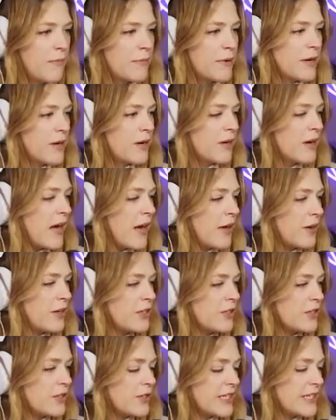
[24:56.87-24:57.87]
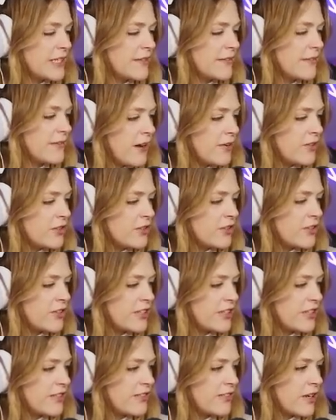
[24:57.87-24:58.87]
Amber, how are you doing? How's your
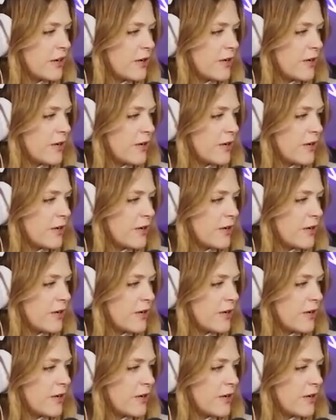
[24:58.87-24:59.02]
skills